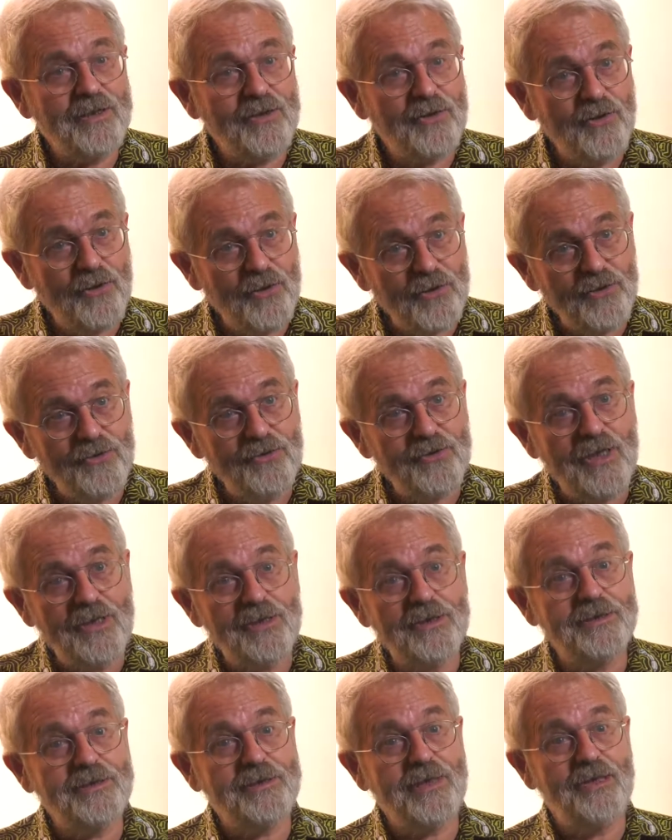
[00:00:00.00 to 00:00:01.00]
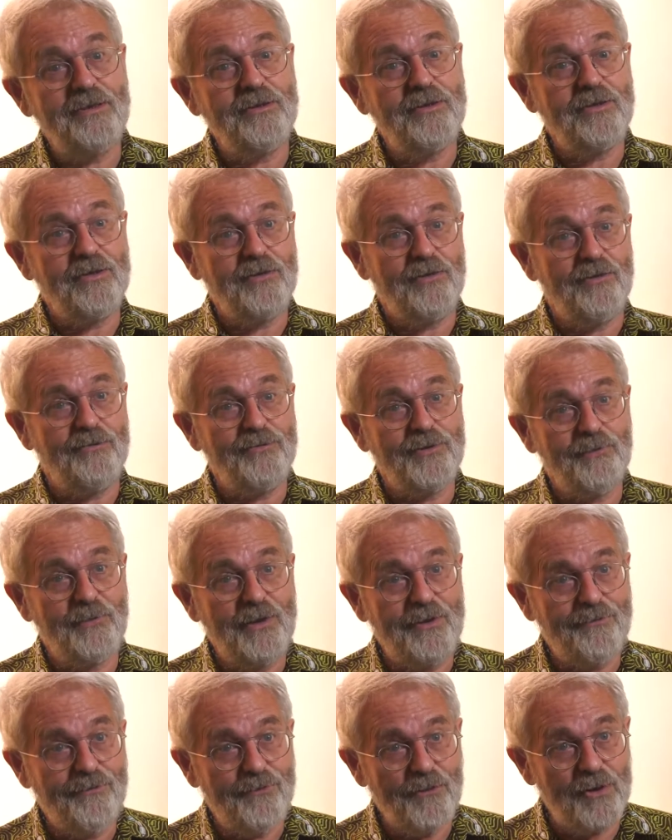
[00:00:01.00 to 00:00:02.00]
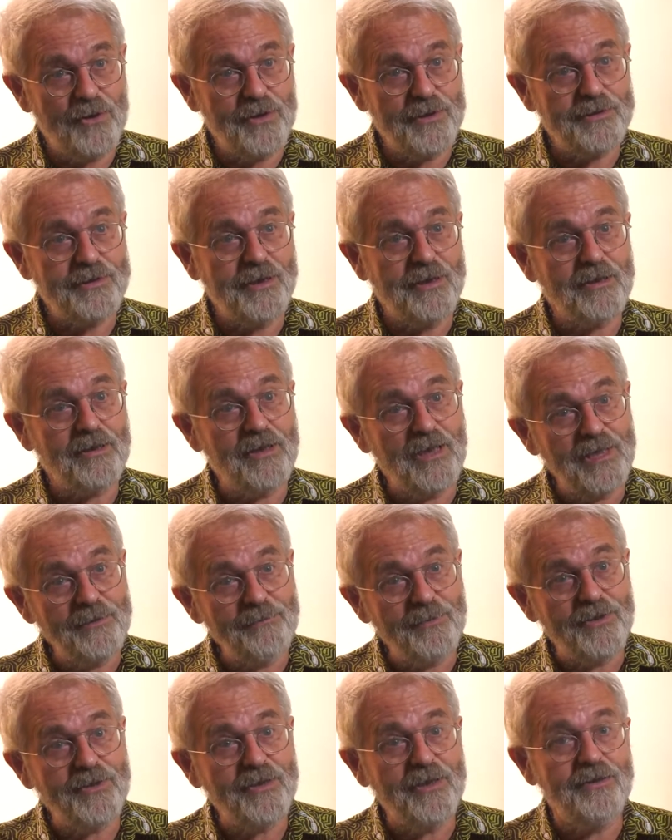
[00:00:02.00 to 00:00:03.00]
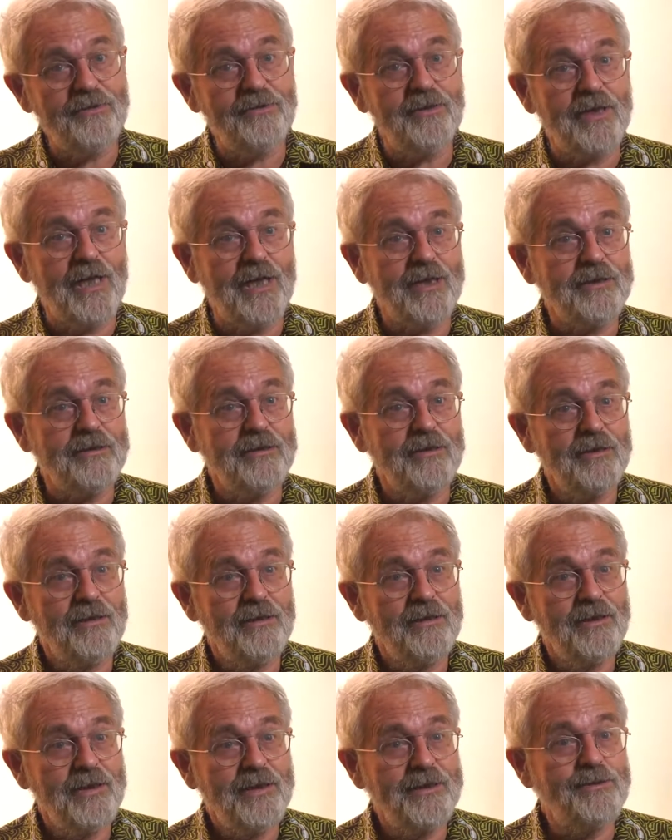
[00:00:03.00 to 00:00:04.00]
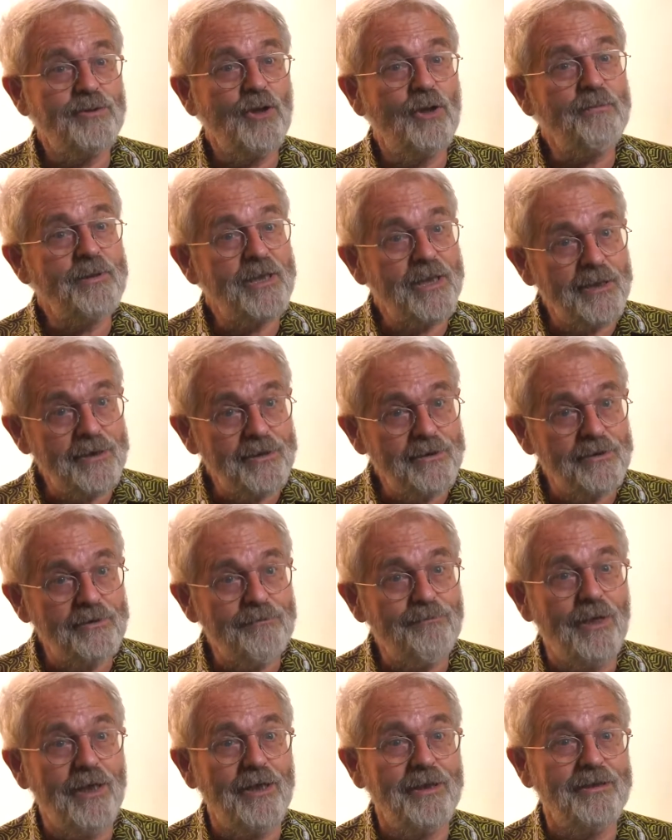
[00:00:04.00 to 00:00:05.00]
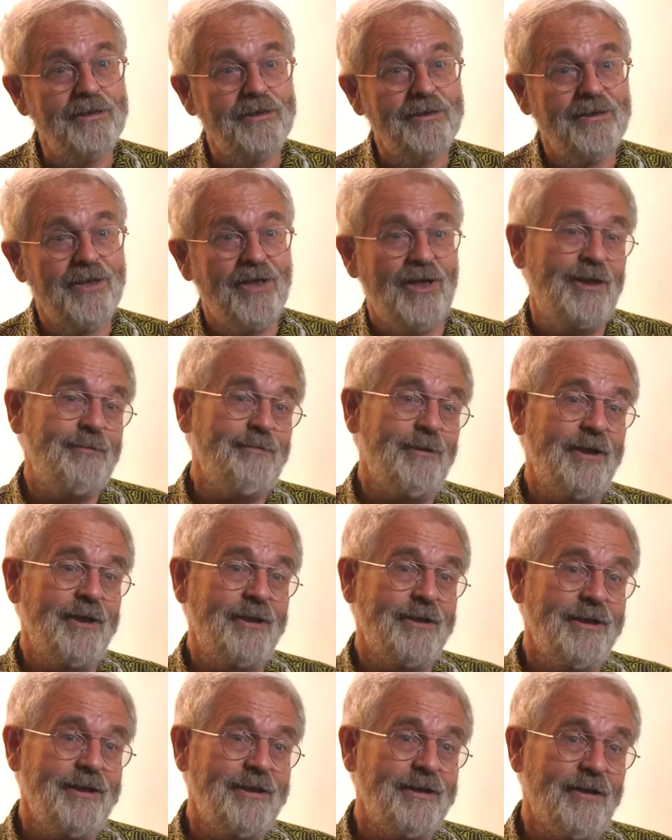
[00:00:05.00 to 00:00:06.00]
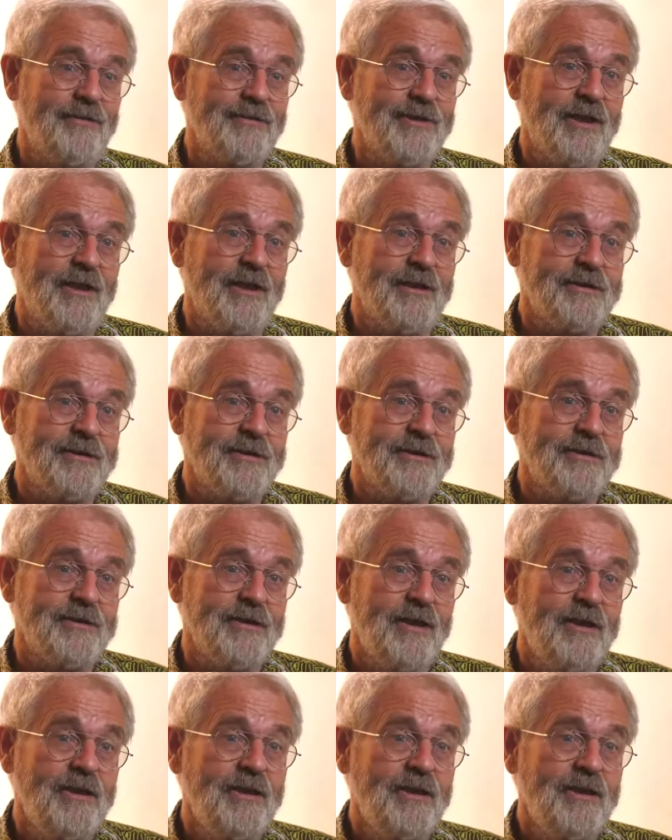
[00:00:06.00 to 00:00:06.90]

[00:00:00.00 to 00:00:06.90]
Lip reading: current understanding of the way forest and climate interact is dominated by carbon and greenhouse gases.